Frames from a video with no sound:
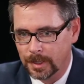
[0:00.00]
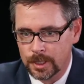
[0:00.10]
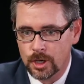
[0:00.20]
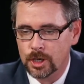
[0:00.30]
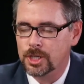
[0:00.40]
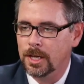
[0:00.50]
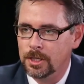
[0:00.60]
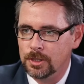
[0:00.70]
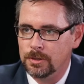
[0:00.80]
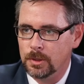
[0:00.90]
inertia
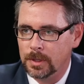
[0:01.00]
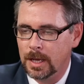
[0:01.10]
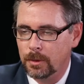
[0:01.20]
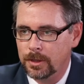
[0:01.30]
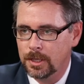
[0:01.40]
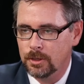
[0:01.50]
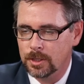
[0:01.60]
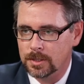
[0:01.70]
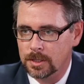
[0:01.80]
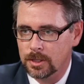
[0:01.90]
issues you would get with a huge
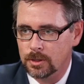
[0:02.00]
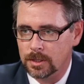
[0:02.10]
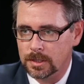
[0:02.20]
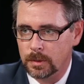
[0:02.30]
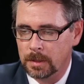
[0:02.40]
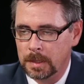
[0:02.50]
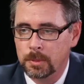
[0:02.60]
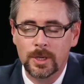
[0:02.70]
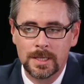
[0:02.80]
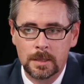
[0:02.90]
institution. So we can be
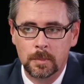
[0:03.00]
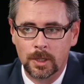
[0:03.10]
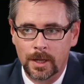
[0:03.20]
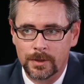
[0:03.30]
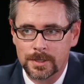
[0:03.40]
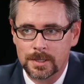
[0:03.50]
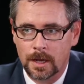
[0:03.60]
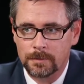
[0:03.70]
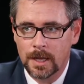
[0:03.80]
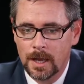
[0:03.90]
pretty nimble on this
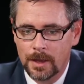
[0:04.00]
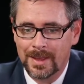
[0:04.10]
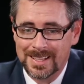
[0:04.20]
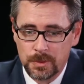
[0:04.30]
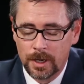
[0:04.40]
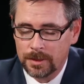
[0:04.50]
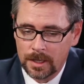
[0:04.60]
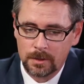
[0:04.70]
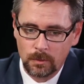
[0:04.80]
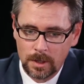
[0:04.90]
stuff. And that's where I
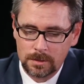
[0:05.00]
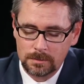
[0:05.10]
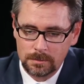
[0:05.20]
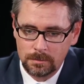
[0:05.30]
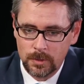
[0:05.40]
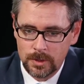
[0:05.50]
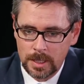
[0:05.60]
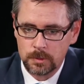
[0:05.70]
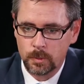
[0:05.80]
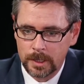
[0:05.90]
think what
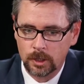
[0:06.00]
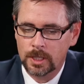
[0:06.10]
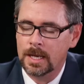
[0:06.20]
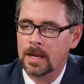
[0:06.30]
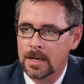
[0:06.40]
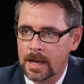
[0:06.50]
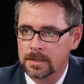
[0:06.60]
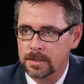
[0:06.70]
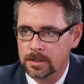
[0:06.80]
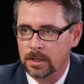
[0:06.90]
museums will be looking at
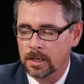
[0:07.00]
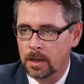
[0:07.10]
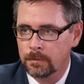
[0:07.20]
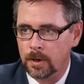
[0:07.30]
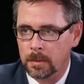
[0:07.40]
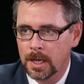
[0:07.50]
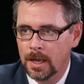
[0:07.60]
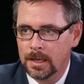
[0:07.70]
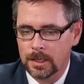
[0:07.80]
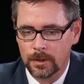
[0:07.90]
next is going to come from.
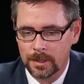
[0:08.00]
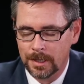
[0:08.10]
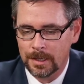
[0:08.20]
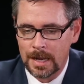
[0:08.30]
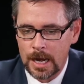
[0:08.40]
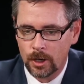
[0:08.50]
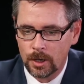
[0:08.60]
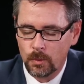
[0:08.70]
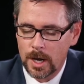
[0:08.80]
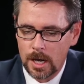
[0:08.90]
In an
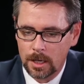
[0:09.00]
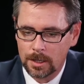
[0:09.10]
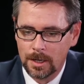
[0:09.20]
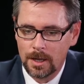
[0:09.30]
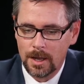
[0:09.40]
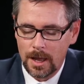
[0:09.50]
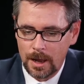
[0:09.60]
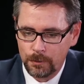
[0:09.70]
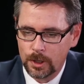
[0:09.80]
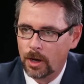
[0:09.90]
era where
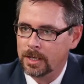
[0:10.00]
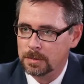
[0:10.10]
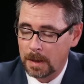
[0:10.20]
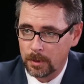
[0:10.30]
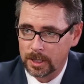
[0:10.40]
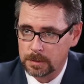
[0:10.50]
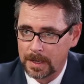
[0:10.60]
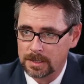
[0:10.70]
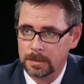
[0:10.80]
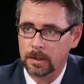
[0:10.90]
every audience member
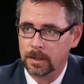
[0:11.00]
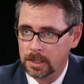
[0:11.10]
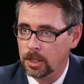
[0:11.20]
expects to be able to